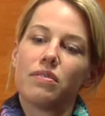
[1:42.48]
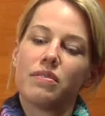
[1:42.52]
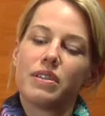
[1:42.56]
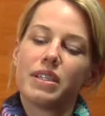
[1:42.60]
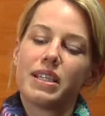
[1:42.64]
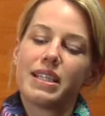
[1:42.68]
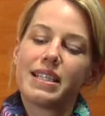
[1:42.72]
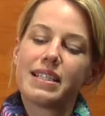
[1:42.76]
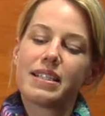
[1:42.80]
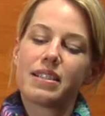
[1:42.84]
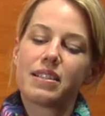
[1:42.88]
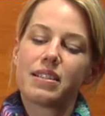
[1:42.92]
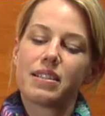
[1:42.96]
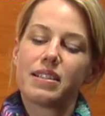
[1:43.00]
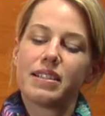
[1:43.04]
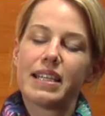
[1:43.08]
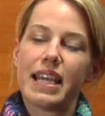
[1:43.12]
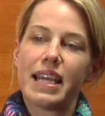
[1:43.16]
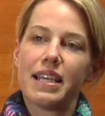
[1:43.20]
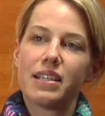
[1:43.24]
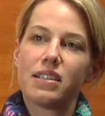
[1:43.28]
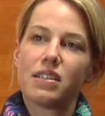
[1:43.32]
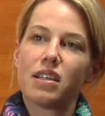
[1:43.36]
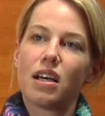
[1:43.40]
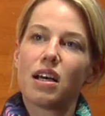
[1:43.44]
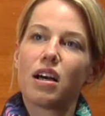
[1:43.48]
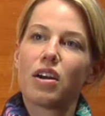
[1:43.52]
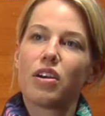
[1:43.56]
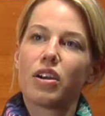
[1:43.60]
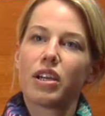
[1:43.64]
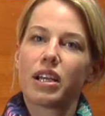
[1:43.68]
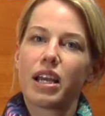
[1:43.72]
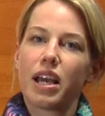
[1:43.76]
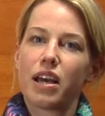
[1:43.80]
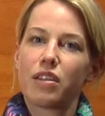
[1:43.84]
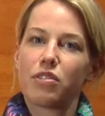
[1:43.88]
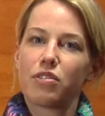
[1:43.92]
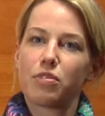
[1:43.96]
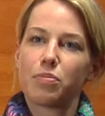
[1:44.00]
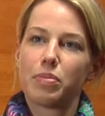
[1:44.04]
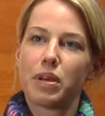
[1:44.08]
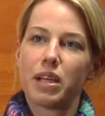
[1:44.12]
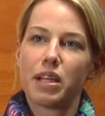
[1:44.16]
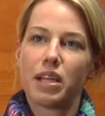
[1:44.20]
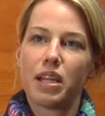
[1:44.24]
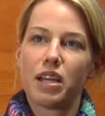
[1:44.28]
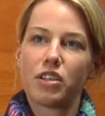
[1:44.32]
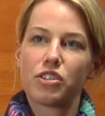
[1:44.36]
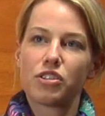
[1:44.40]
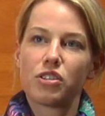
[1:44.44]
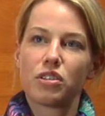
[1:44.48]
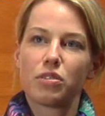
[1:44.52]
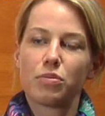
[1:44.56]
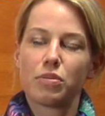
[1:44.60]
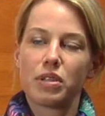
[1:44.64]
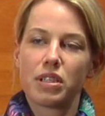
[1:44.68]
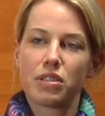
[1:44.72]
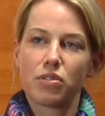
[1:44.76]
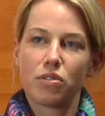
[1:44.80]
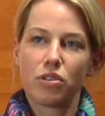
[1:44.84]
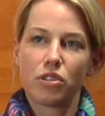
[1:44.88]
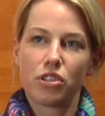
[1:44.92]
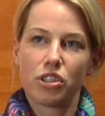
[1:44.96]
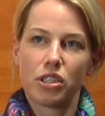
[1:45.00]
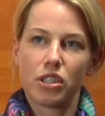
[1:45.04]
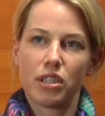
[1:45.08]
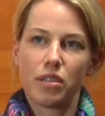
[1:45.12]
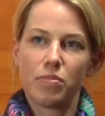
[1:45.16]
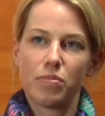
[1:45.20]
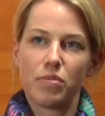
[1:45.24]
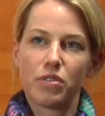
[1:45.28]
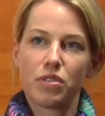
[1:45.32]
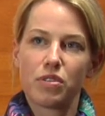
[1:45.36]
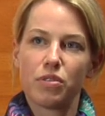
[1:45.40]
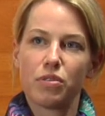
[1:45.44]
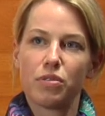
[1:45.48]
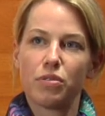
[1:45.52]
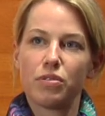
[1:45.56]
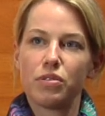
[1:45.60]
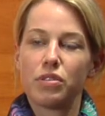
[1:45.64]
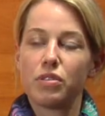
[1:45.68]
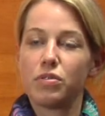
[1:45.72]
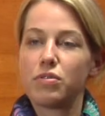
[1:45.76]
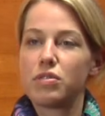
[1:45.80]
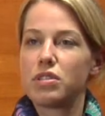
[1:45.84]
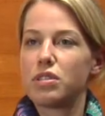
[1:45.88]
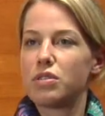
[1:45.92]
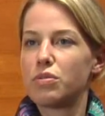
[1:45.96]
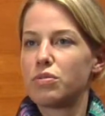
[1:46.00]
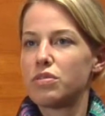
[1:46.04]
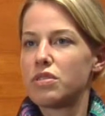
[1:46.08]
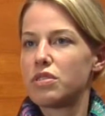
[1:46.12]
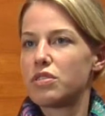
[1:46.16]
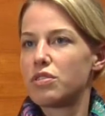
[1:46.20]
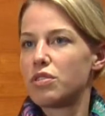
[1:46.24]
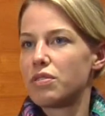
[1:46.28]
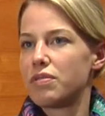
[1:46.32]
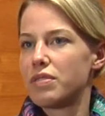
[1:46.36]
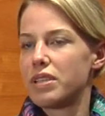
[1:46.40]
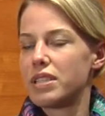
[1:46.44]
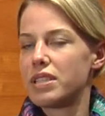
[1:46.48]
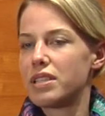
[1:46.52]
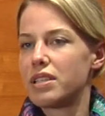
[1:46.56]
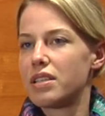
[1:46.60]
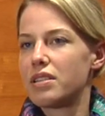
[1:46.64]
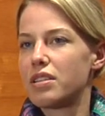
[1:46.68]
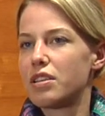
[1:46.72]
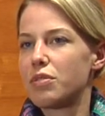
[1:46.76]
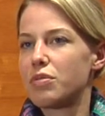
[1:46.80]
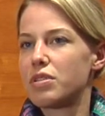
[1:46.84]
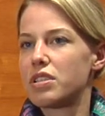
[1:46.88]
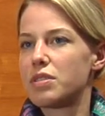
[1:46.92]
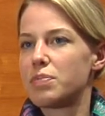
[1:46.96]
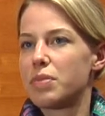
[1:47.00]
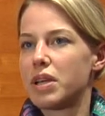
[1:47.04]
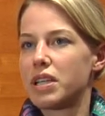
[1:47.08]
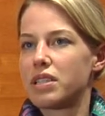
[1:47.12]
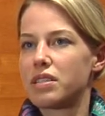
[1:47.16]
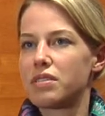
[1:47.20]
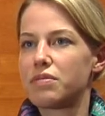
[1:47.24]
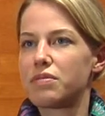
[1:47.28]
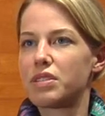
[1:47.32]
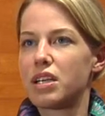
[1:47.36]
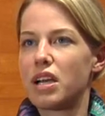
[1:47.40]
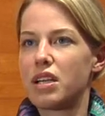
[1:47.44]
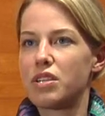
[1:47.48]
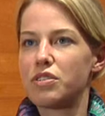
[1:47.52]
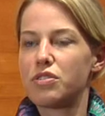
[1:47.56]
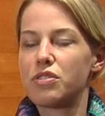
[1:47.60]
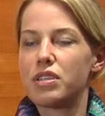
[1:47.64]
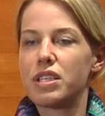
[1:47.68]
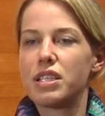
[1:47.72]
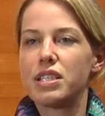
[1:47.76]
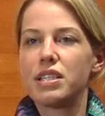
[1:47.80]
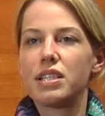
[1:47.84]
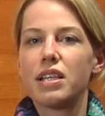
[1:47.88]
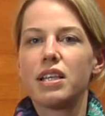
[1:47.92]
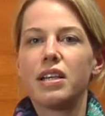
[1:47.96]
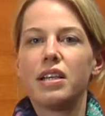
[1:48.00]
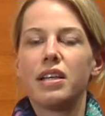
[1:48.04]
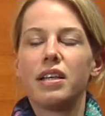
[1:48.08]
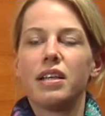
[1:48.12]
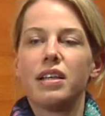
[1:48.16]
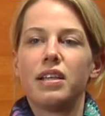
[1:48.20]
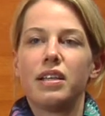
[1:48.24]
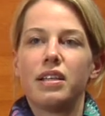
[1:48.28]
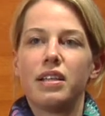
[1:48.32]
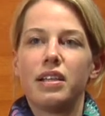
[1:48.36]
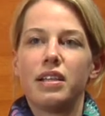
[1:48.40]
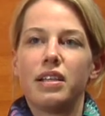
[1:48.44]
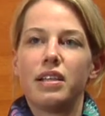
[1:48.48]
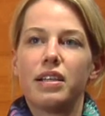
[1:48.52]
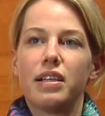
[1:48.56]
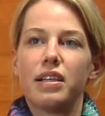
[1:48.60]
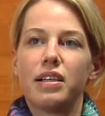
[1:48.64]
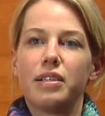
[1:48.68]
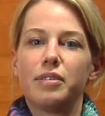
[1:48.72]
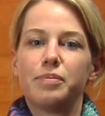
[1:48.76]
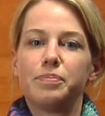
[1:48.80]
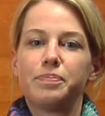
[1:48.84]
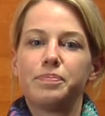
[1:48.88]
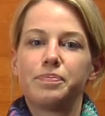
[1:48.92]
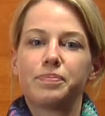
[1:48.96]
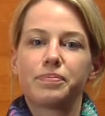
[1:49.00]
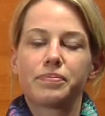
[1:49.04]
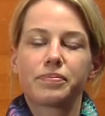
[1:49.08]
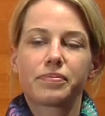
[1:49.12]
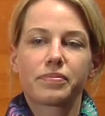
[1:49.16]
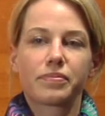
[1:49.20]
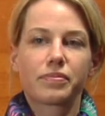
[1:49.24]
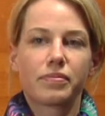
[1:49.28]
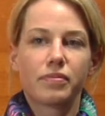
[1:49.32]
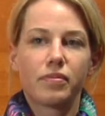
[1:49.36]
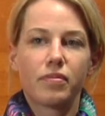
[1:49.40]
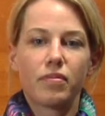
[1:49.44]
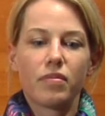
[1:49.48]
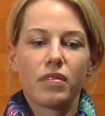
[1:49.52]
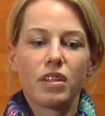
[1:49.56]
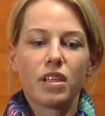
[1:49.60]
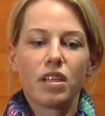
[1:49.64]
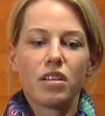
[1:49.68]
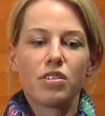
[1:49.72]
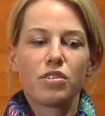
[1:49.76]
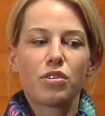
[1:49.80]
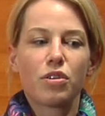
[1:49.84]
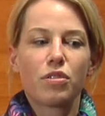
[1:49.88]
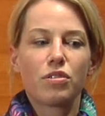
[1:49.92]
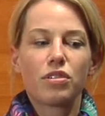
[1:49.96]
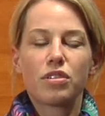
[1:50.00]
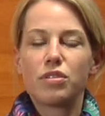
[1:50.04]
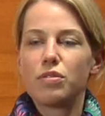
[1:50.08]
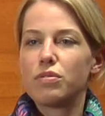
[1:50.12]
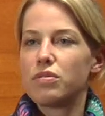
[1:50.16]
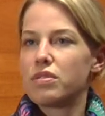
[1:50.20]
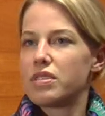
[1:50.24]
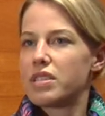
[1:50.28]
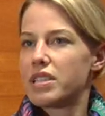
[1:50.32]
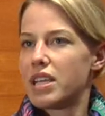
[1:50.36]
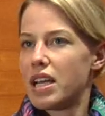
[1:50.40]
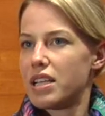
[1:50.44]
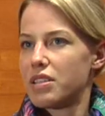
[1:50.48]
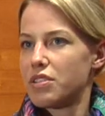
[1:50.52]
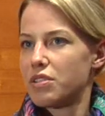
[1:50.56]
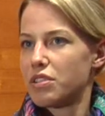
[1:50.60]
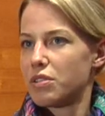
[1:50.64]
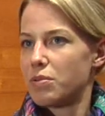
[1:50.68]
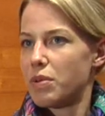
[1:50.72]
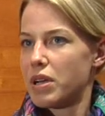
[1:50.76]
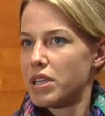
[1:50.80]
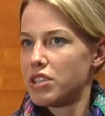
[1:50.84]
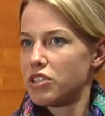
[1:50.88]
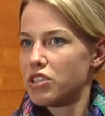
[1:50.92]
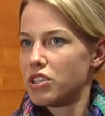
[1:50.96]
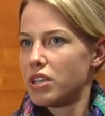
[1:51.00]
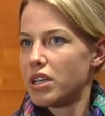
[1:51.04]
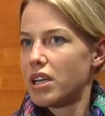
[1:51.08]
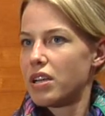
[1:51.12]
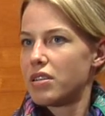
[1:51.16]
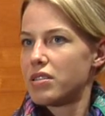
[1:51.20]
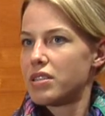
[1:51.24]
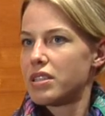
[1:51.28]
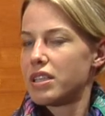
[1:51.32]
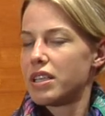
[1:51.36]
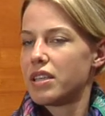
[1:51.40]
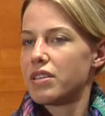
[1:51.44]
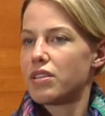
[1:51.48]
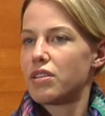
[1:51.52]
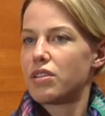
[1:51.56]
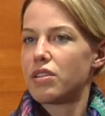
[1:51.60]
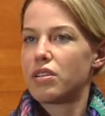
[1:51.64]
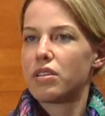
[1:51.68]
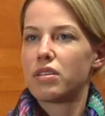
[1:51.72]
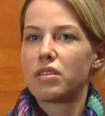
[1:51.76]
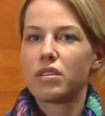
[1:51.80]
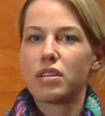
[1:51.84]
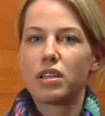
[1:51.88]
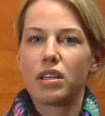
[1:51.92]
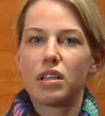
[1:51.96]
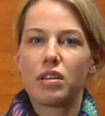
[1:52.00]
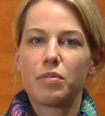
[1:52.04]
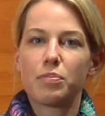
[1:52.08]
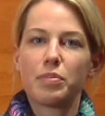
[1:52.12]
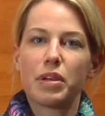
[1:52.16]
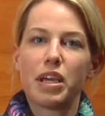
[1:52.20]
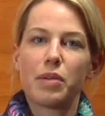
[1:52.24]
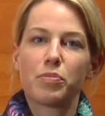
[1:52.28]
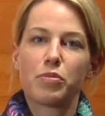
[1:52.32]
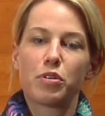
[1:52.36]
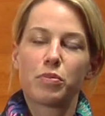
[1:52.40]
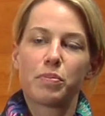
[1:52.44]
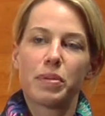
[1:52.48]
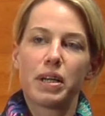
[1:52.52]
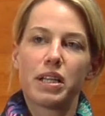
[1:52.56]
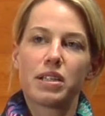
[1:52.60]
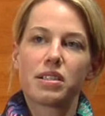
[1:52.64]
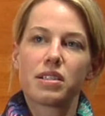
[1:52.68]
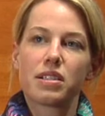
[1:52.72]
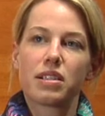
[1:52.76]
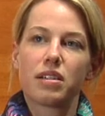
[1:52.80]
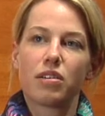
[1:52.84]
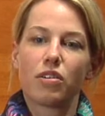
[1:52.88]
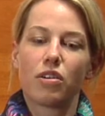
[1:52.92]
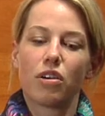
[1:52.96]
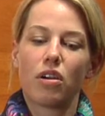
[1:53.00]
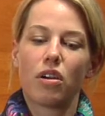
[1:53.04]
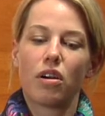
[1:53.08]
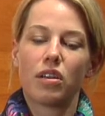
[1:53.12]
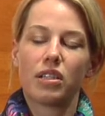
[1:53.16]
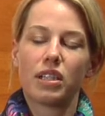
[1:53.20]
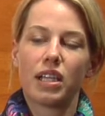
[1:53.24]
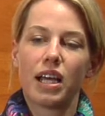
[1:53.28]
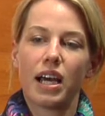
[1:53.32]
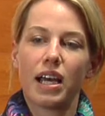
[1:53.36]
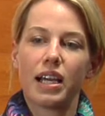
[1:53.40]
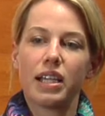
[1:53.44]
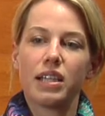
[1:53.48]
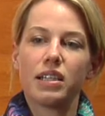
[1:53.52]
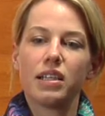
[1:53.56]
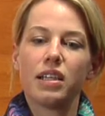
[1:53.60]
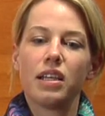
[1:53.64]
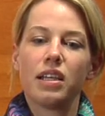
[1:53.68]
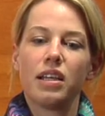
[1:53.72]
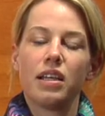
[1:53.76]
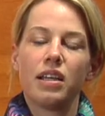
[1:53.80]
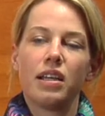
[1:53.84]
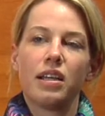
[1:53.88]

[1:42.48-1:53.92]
of these data are gathered by national research teams who do student surveys in their respective countries. So students answer questionnaires, either paper, pencil, or online.